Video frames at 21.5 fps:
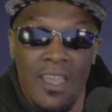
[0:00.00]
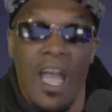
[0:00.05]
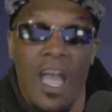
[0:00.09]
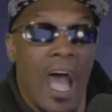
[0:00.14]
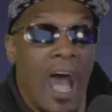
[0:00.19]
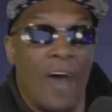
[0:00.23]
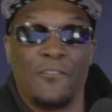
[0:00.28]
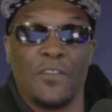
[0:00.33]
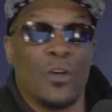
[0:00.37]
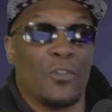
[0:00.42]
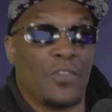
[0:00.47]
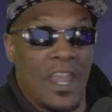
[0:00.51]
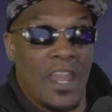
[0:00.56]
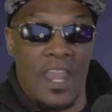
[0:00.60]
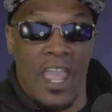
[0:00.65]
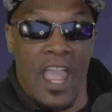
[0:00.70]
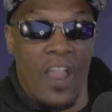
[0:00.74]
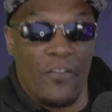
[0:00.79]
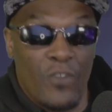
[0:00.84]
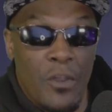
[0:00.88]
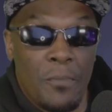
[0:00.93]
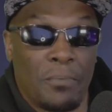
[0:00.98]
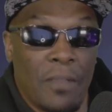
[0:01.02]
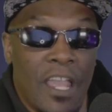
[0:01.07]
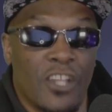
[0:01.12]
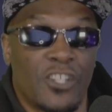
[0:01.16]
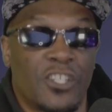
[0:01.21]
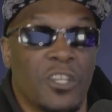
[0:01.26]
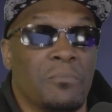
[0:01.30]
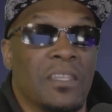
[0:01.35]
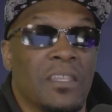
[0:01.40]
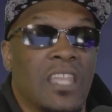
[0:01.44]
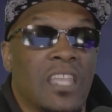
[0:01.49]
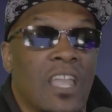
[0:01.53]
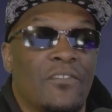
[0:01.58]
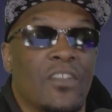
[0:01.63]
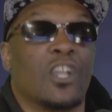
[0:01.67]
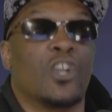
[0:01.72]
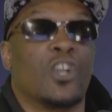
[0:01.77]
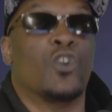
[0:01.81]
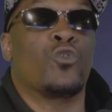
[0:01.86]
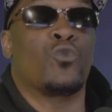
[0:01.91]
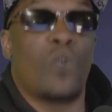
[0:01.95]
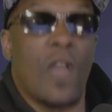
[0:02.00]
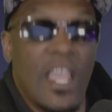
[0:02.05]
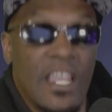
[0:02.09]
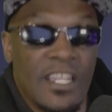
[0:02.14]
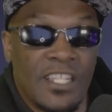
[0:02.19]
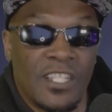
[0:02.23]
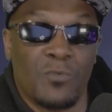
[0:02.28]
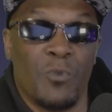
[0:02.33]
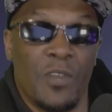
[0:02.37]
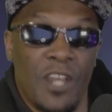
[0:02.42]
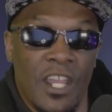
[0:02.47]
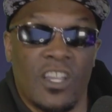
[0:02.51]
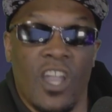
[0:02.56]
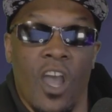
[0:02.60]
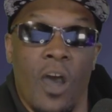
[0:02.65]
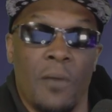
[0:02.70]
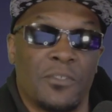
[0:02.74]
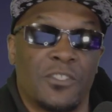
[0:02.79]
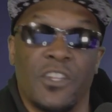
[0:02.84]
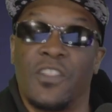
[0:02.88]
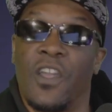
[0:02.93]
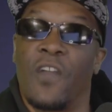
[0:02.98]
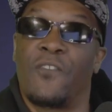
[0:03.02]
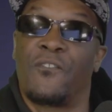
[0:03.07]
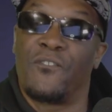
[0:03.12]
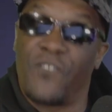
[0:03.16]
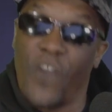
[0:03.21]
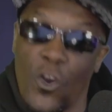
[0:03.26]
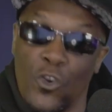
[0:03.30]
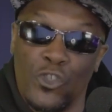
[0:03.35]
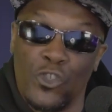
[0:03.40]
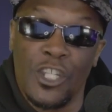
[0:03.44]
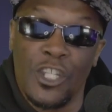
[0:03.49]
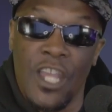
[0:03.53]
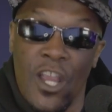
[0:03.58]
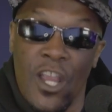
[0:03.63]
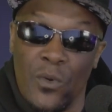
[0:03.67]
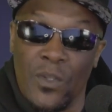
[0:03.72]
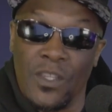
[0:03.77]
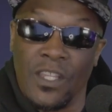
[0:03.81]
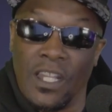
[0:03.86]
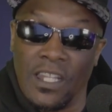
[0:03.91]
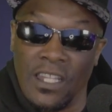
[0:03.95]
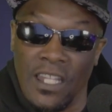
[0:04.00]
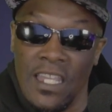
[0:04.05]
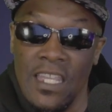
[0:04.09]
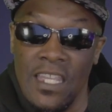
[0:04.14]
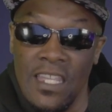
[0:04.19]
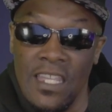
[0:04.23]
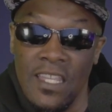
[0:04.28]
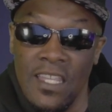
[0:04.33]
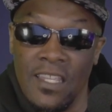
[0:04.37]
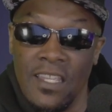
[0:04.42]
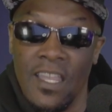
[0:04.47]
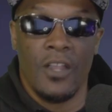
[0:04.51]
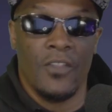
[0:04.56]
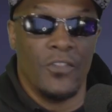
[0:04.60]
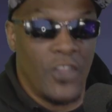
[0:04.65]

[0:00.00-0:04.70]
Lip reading: I feel that every player should be given grace when it comes to their first year in the league.